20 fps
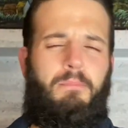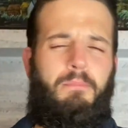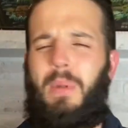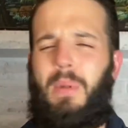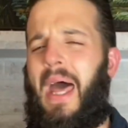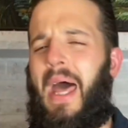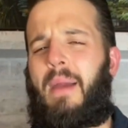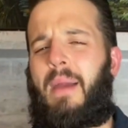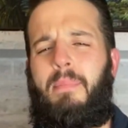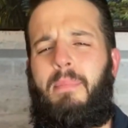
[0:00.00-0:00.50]

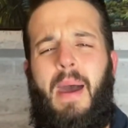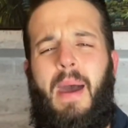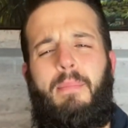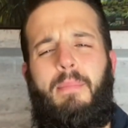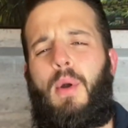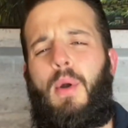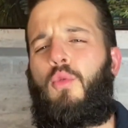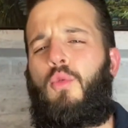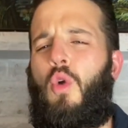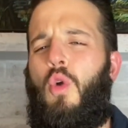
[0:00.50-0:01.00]
Black
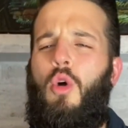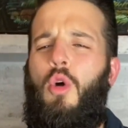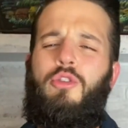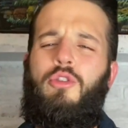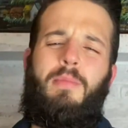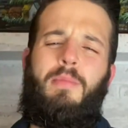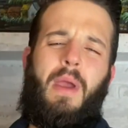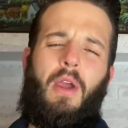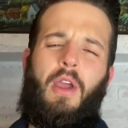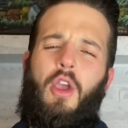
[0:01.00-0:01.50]
pepper,
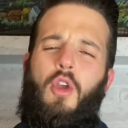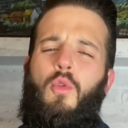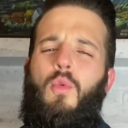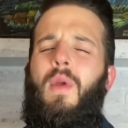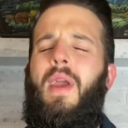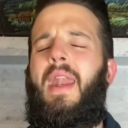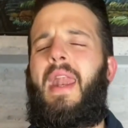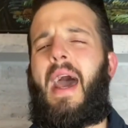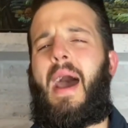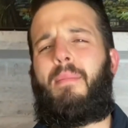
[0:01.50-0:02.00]
rosemary,
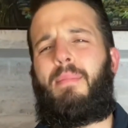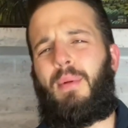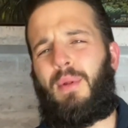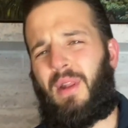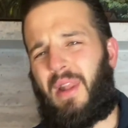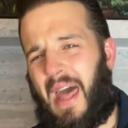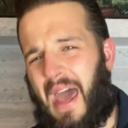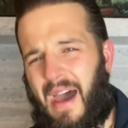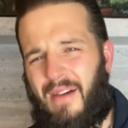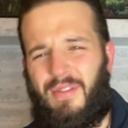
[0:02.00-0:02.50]
green apple,
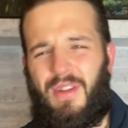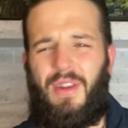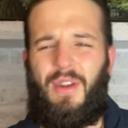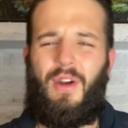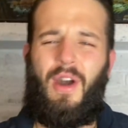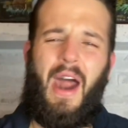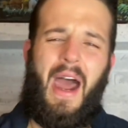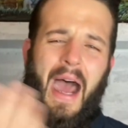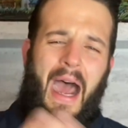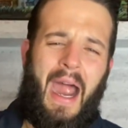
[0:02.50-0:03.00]

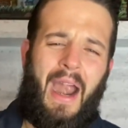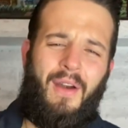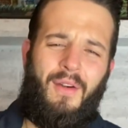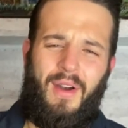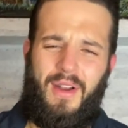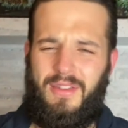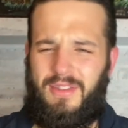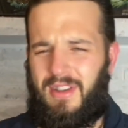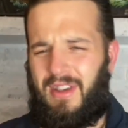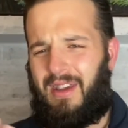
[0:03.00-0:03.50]
lavender,
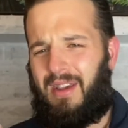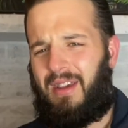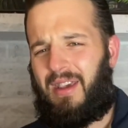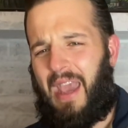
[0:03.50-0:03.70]
iris,